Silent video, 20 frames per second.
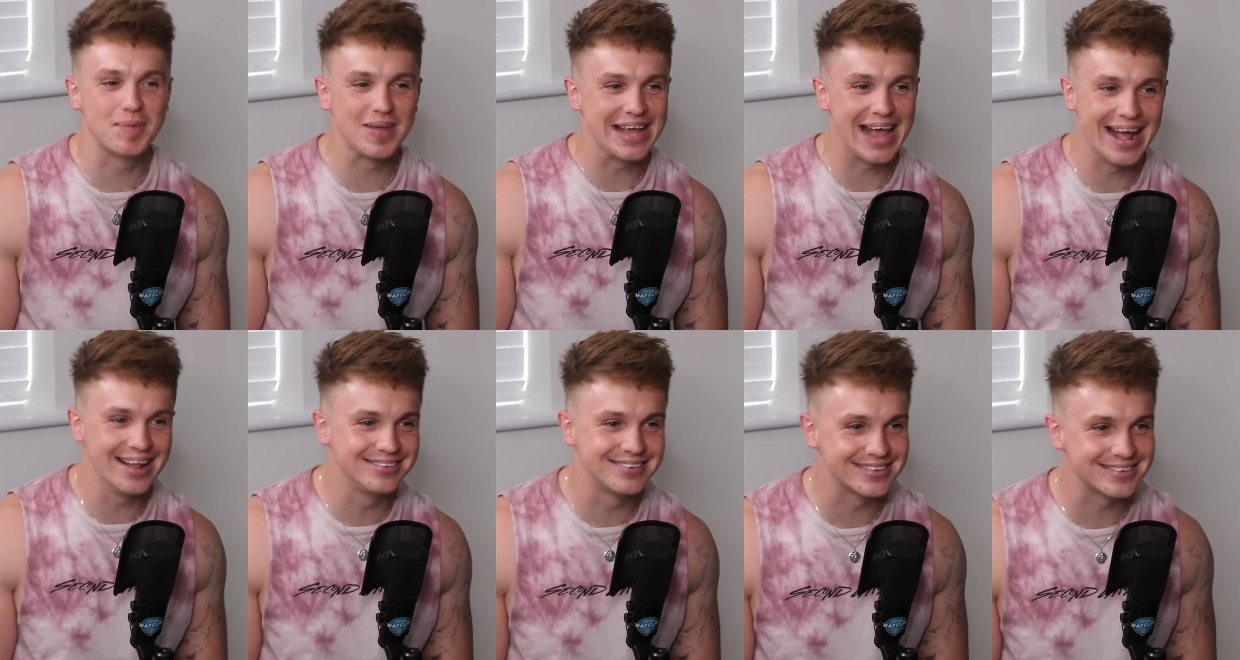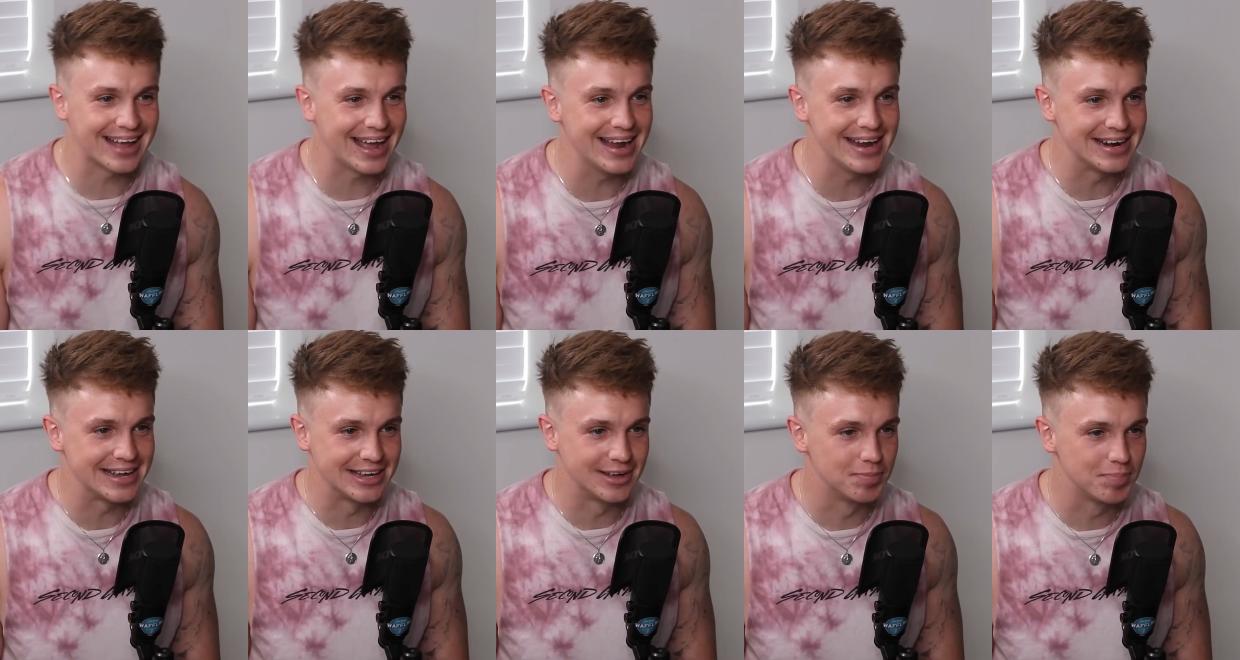be
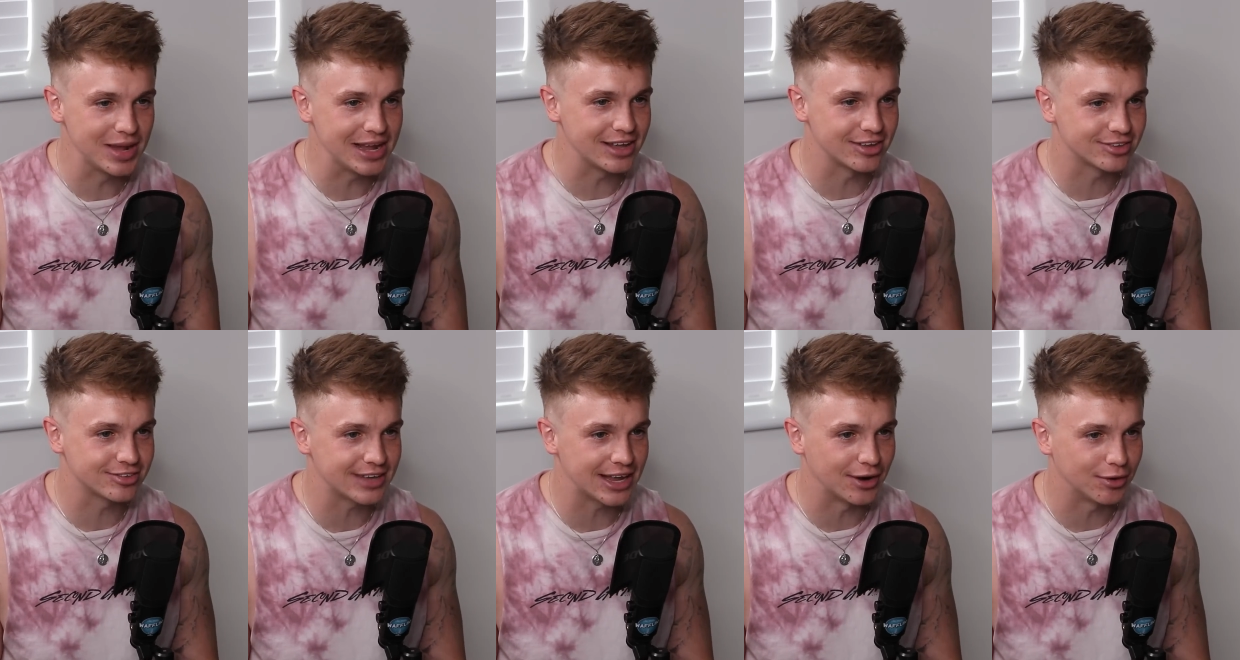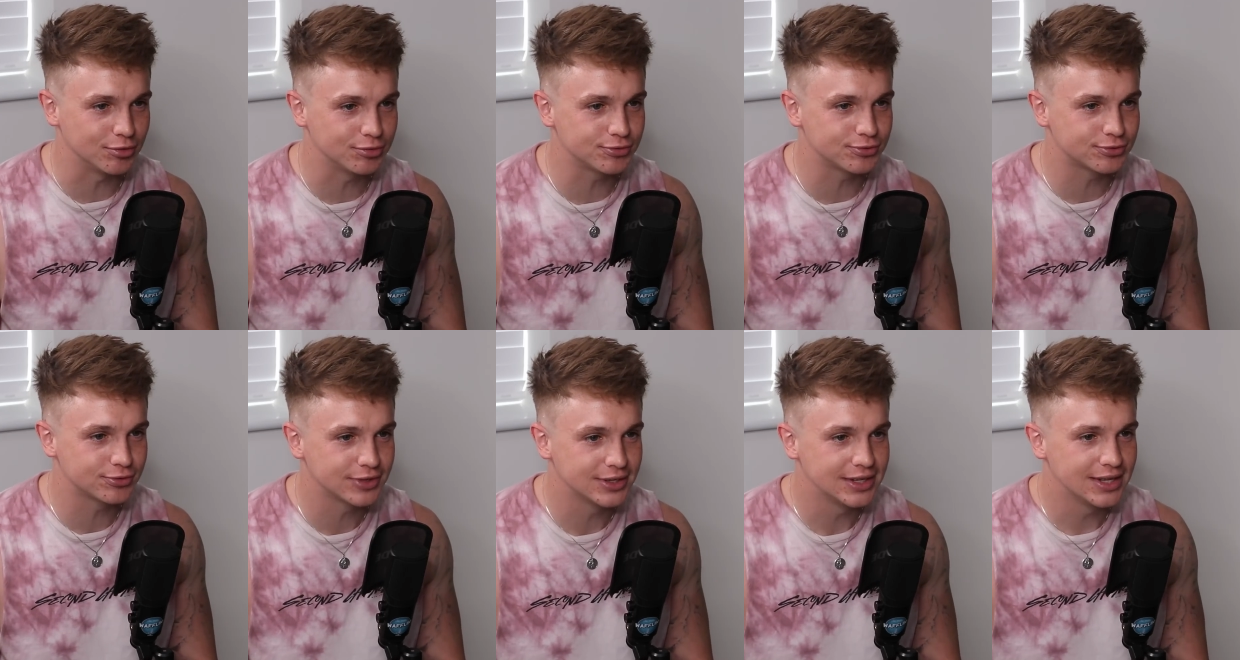entertaining and be
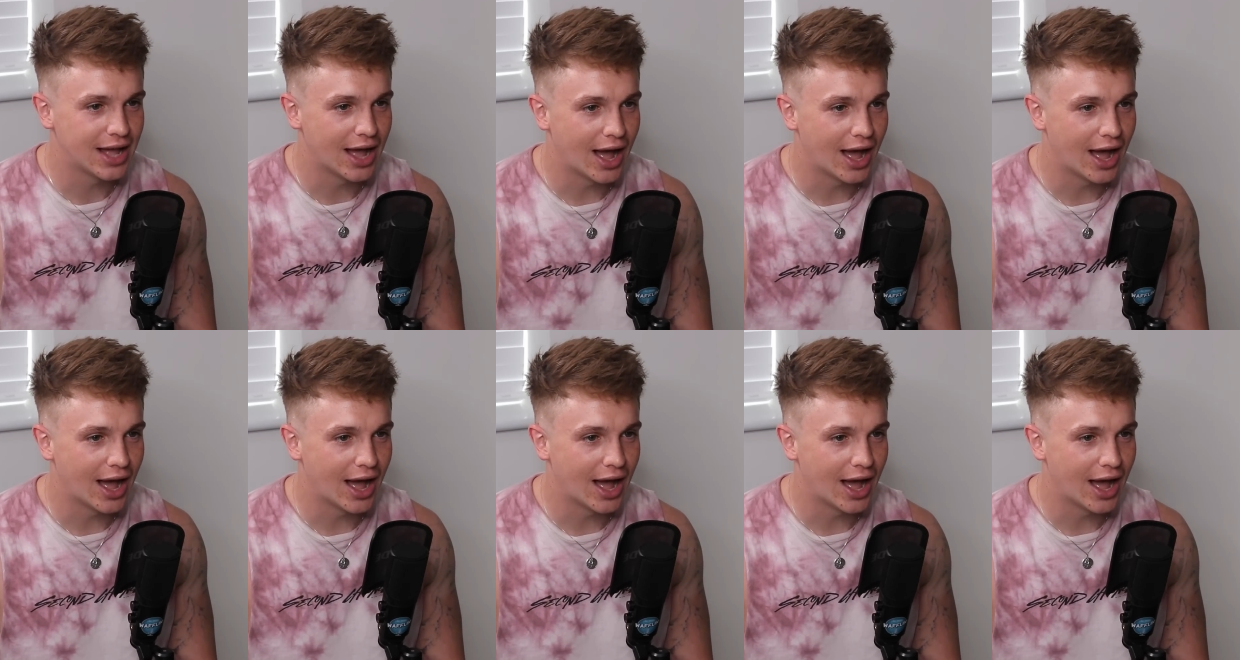yourself.